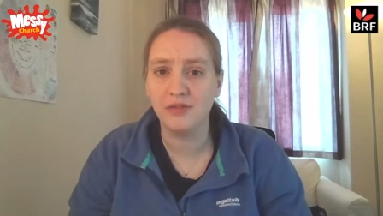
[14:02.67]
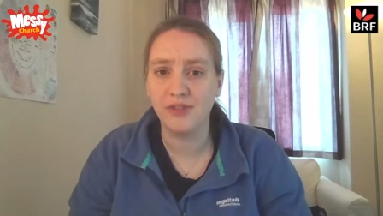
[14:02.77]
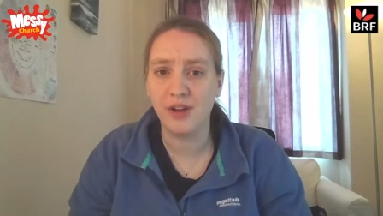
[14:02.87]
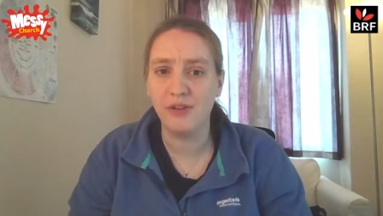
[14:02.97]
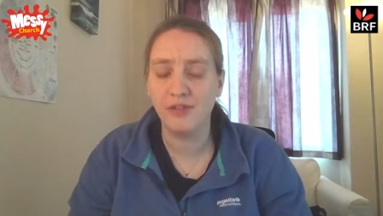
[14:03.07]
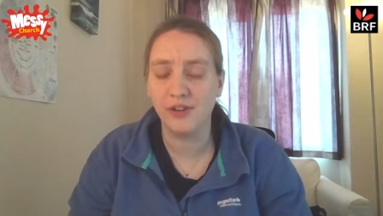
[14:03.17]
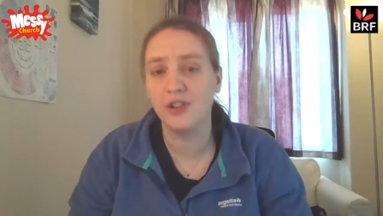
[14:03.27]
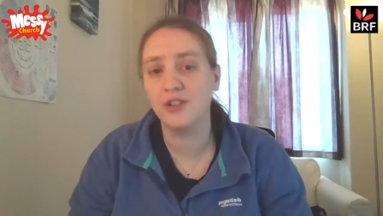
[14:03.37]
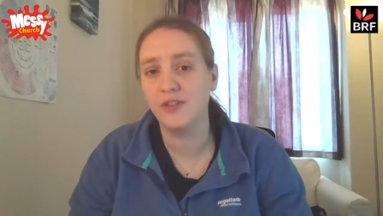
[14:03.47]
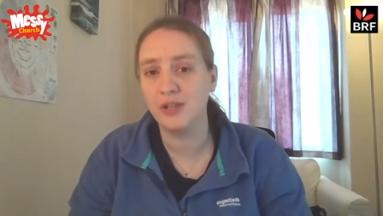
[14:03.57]
very
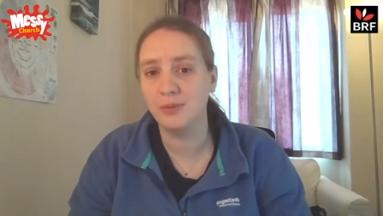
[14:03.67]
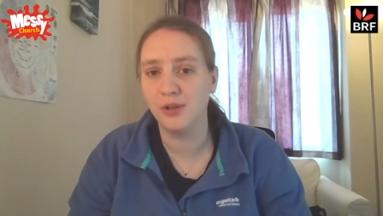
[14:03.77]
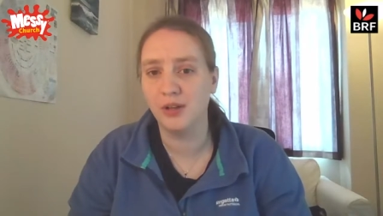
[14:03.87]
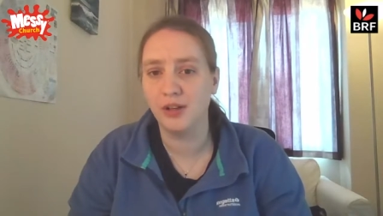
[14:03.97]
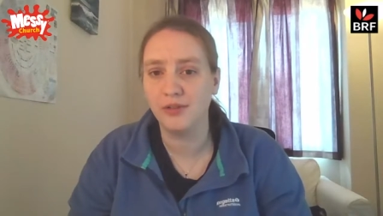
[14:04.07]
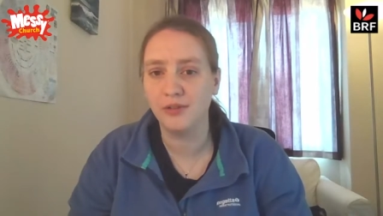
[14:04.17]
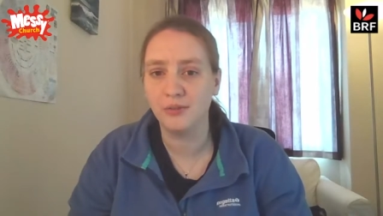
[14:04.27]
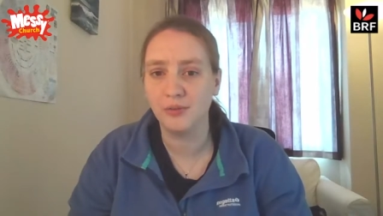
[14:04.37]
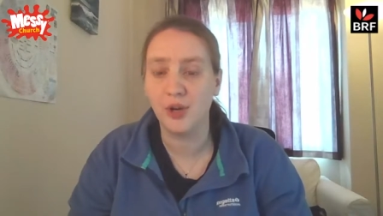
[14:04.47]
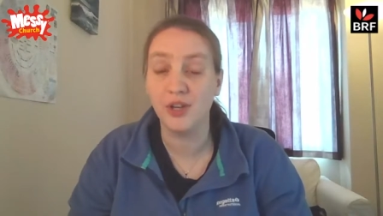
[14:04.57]
first Facebook Live,
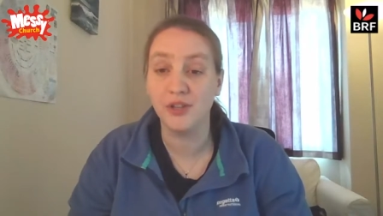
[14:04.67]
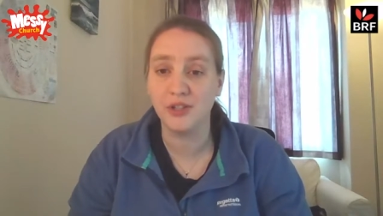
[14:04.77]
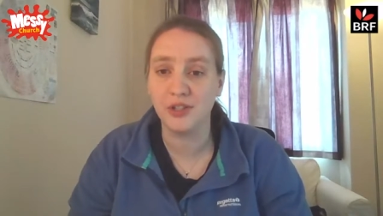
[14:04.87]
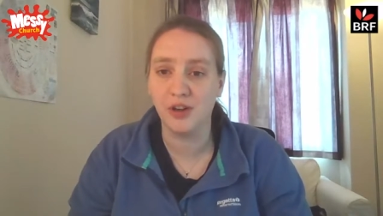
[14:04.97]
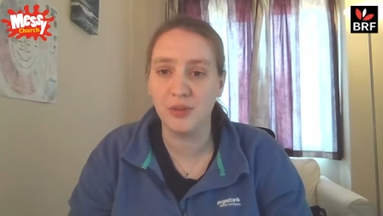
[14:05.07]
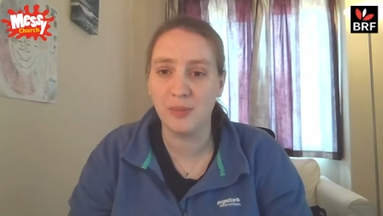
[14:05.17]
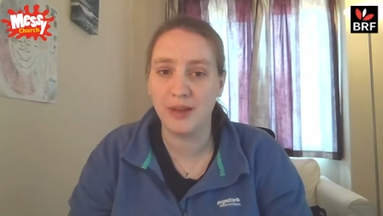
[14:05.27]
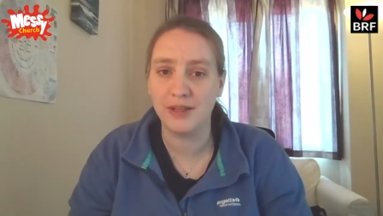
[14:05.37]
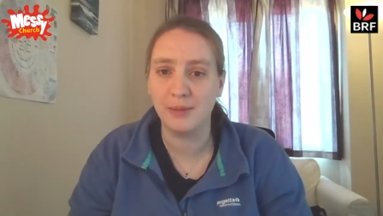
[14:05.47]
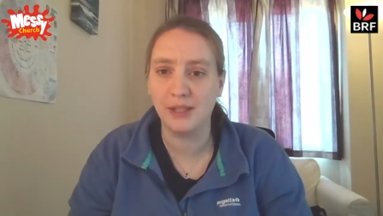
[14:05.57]
right at the start of the
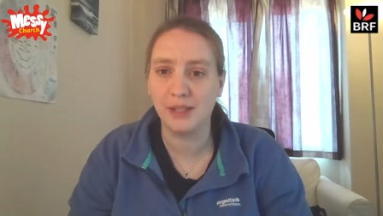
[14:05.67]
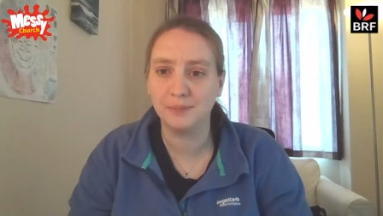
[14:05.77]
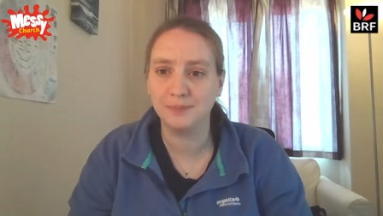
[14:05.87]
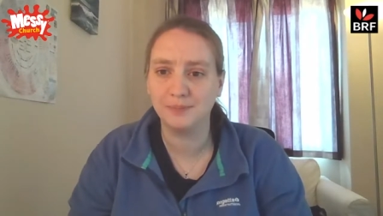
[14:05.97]
pandemic.